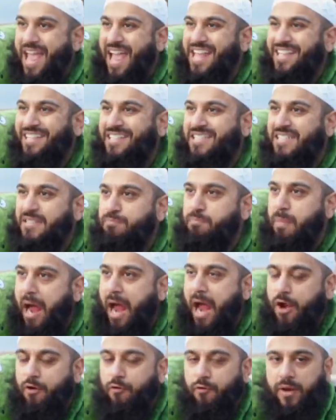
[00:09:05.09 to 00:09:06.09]

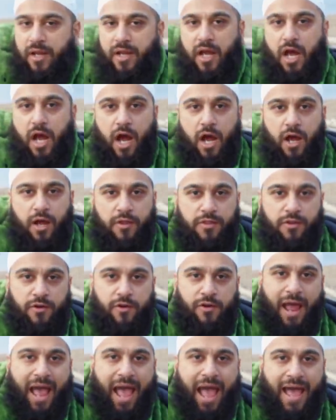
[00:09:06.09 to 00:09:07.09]
Inspiring
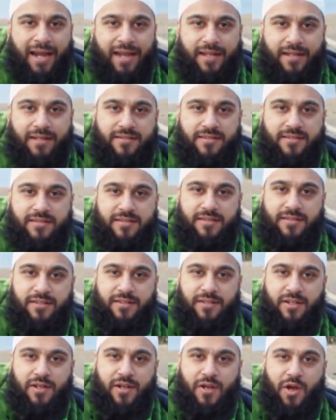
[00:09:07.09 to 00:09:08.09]
other addicts
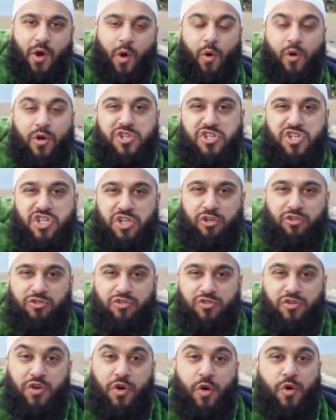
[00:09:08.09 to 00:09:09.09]
or
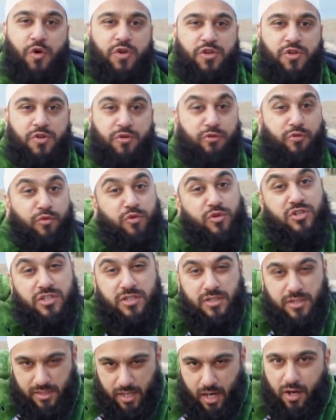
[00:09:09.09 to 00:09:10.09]
children or youth who are
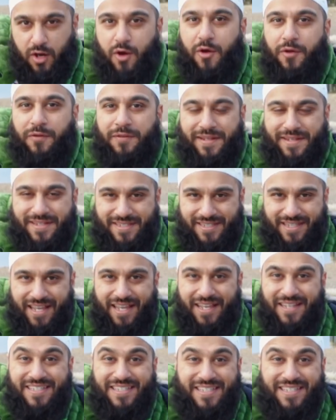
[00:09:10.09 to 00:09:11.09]
stuck on these things